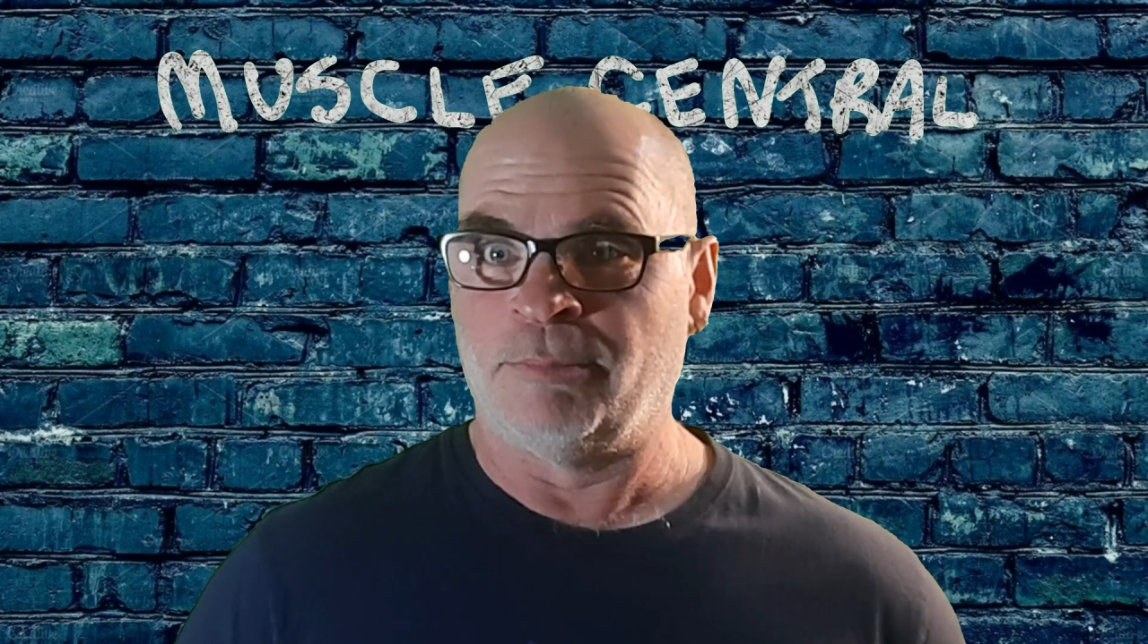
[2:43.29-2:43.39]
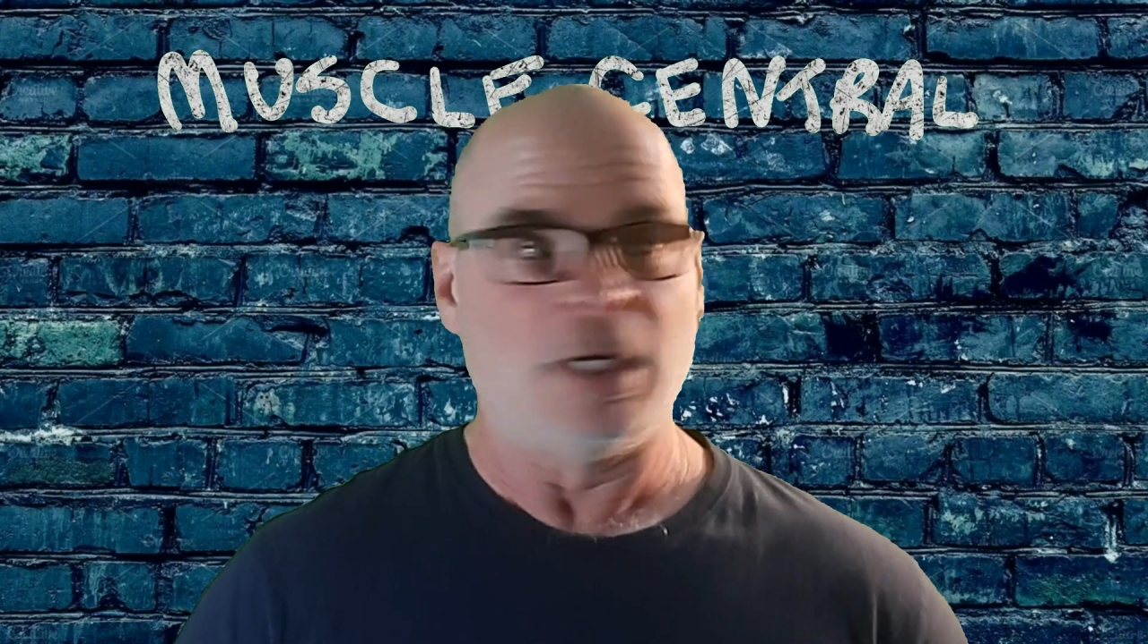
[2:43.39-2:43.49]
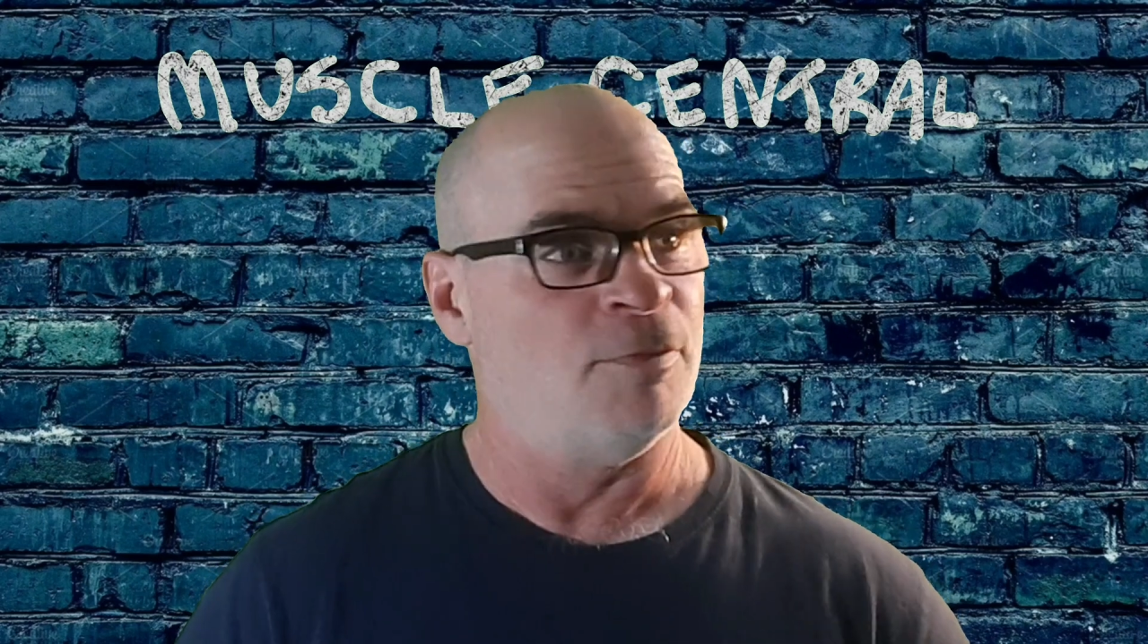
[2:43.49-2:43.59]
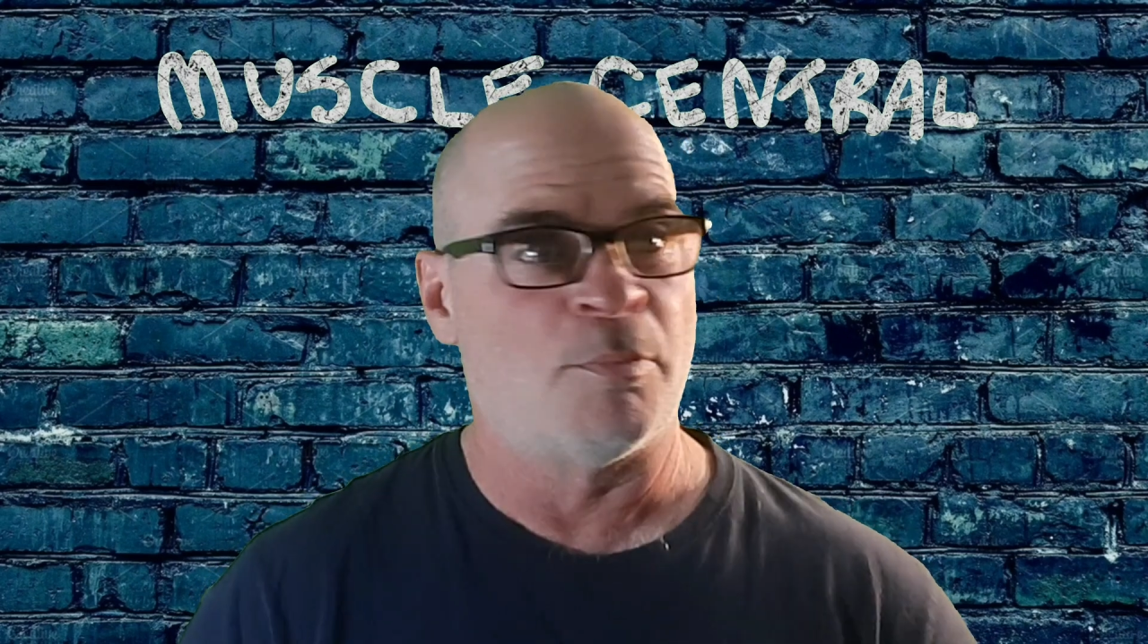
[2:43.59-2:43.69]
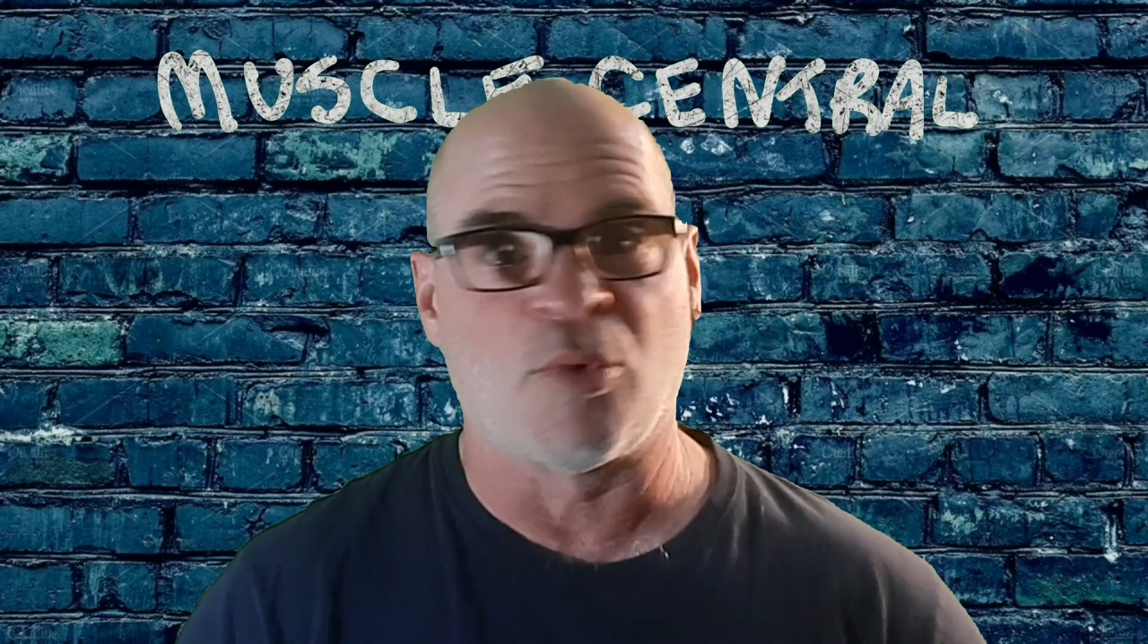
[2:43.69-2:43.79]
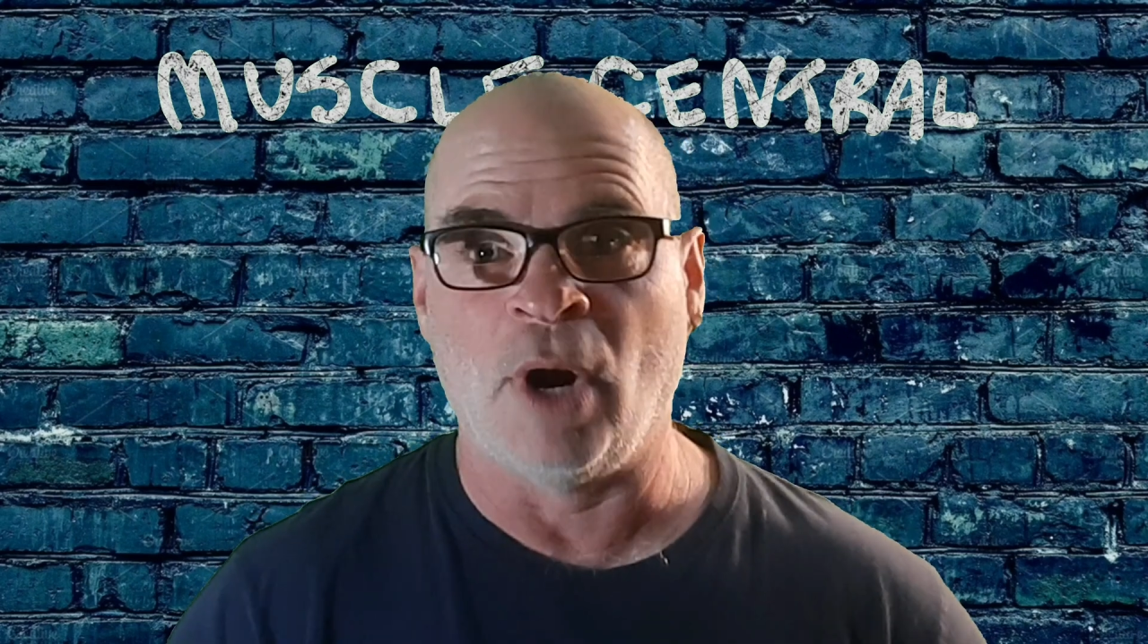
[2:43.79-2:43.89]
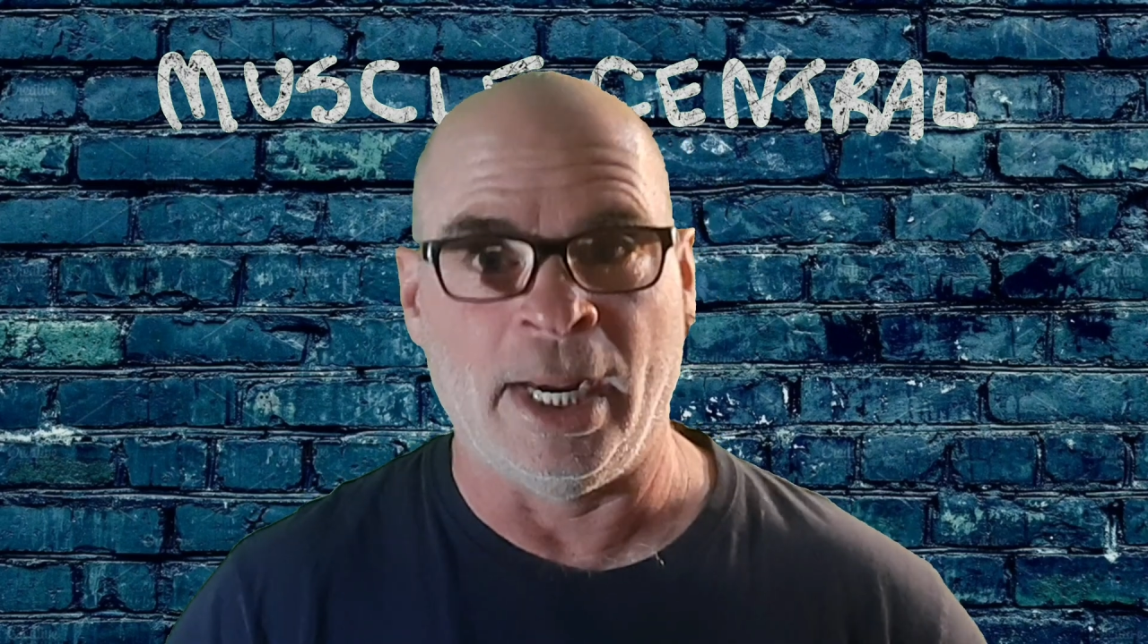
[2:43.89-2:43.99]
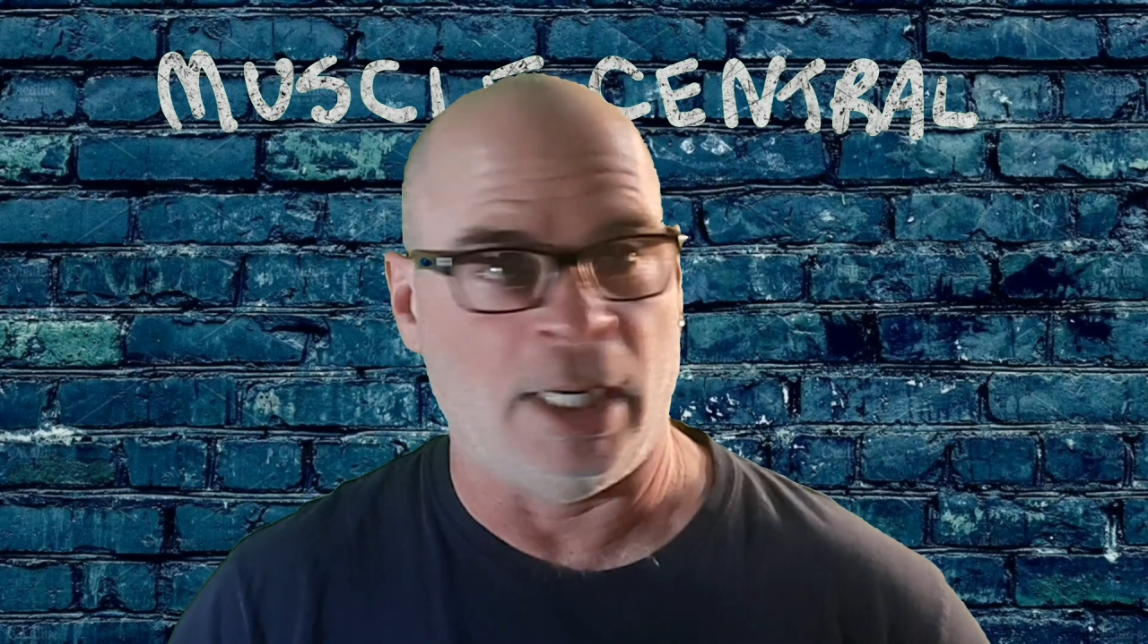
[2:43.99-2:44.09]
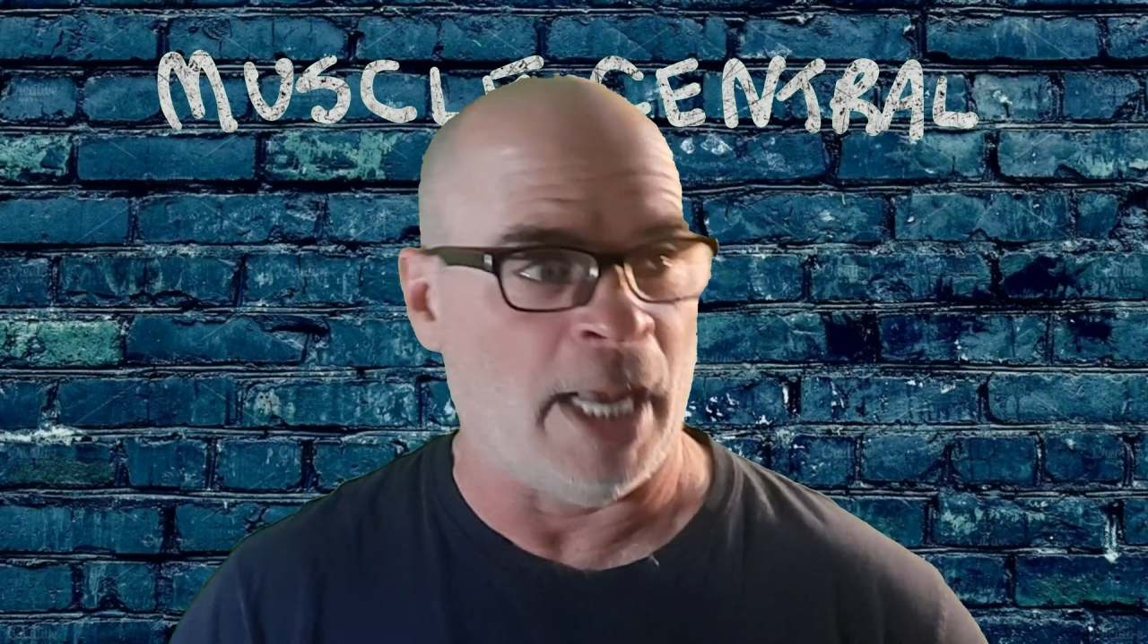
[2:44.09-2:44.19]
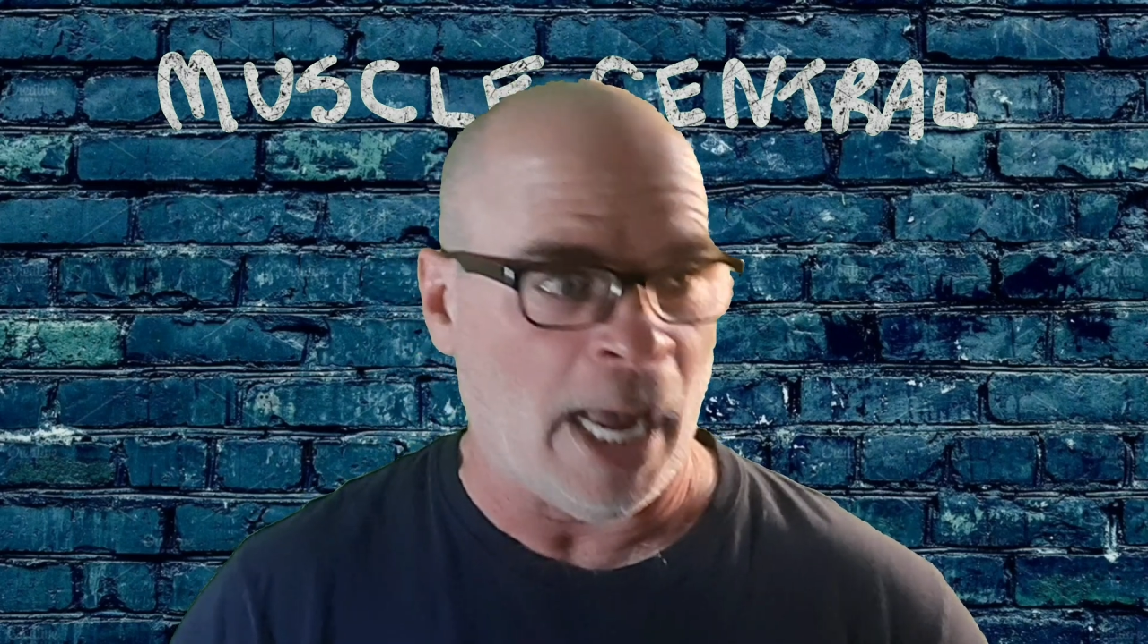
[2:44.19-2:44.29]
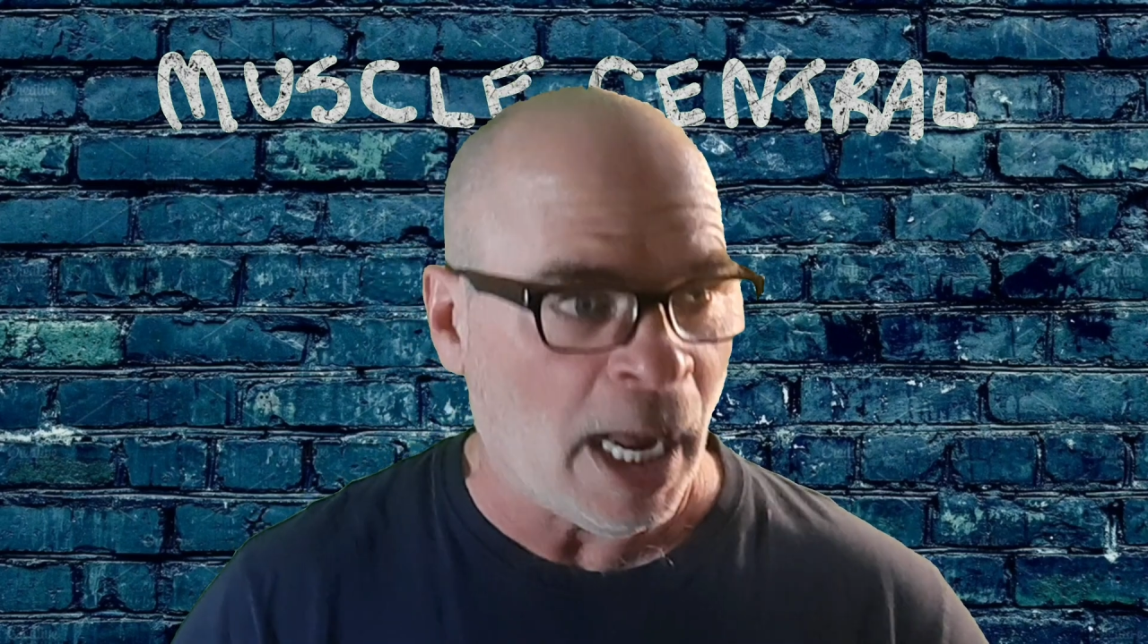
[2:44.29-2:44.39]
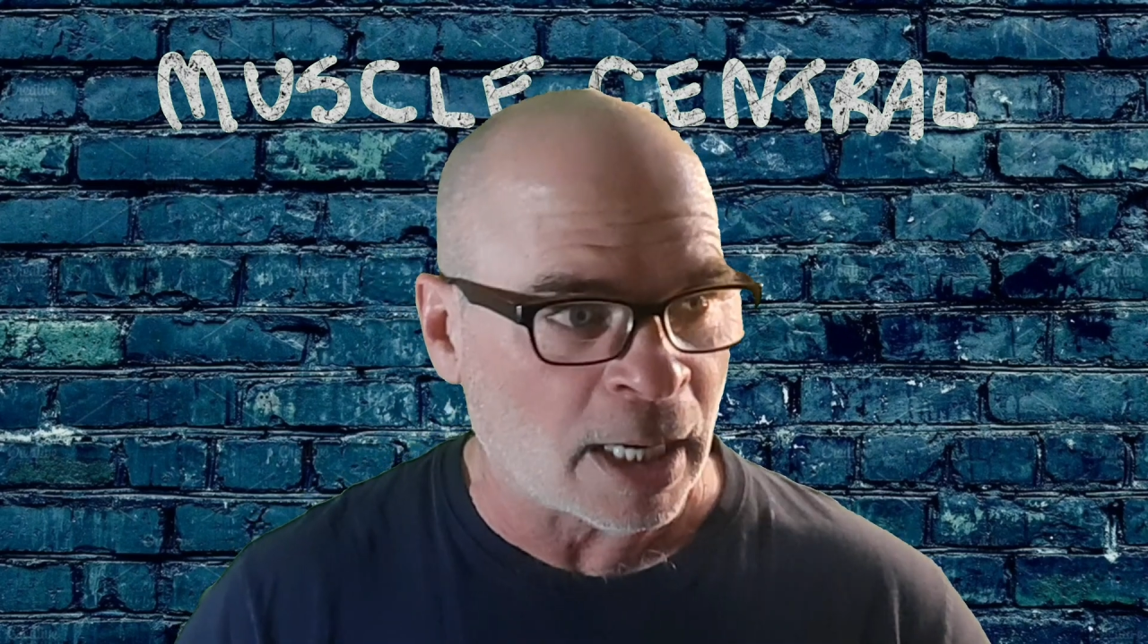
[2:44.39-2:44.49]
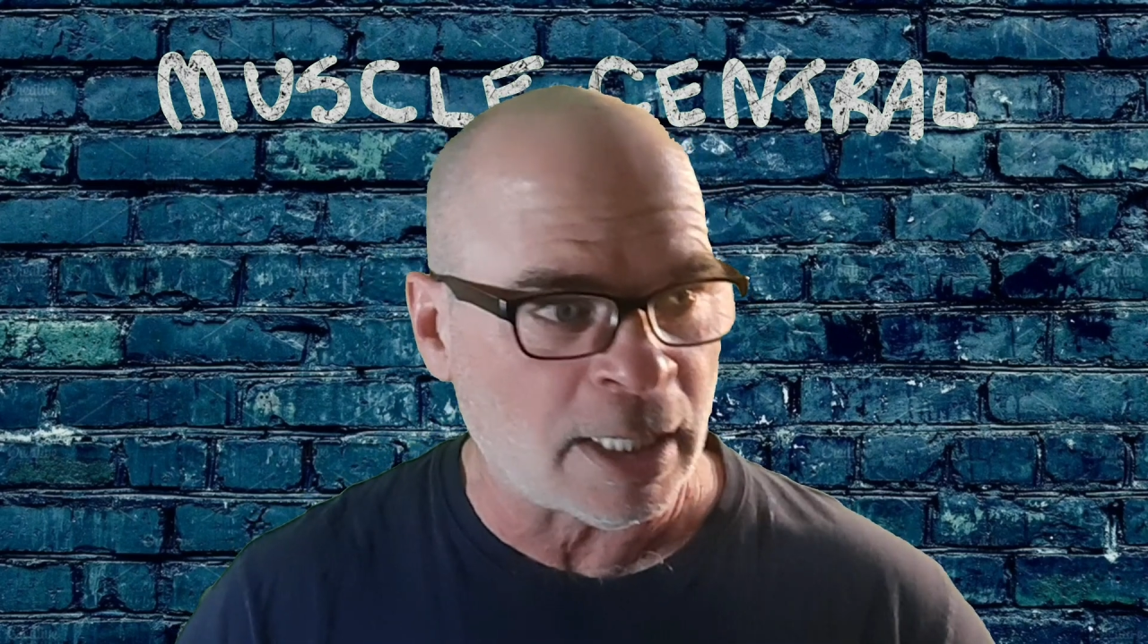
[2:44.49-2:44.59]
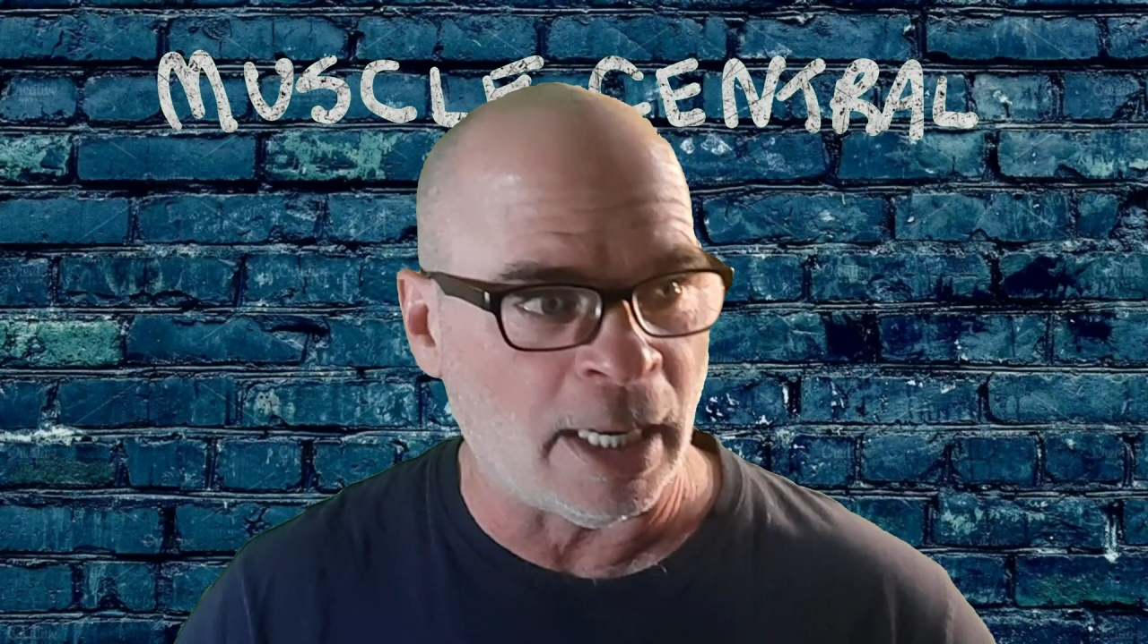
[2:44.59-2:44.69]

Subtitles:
bit of a brainiac,